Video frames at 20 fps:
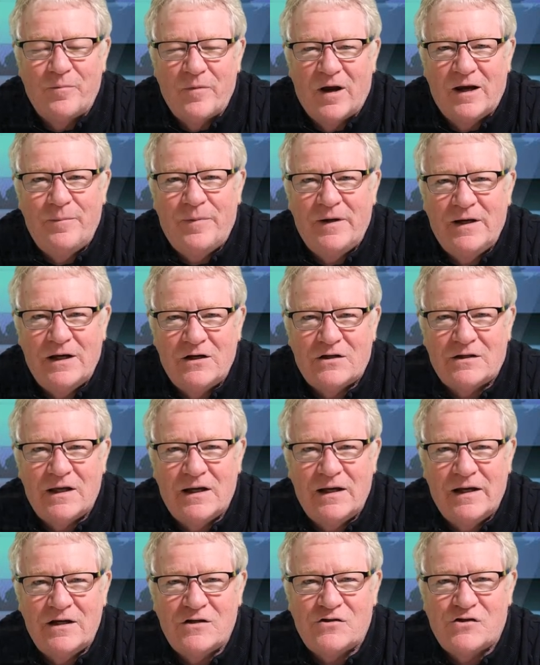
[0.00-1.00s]
Maybe he
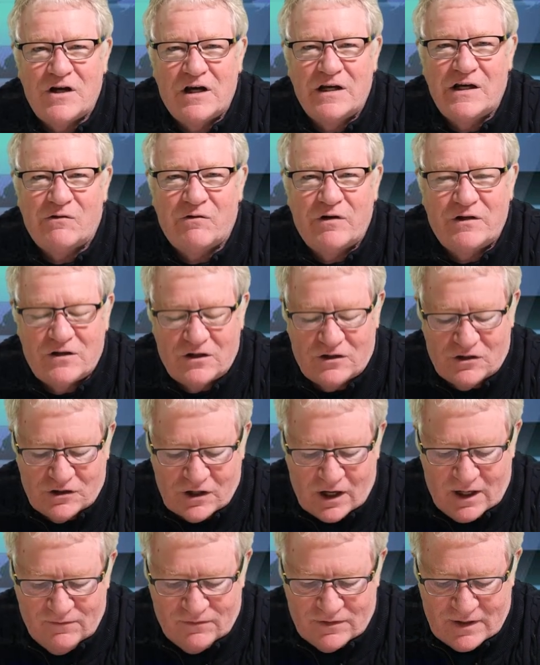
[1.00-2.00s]
still is ginger, he just
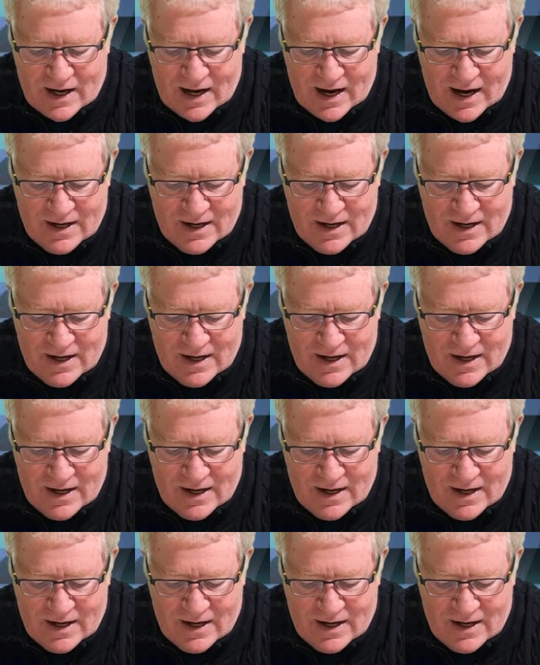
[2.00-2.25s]
shaves that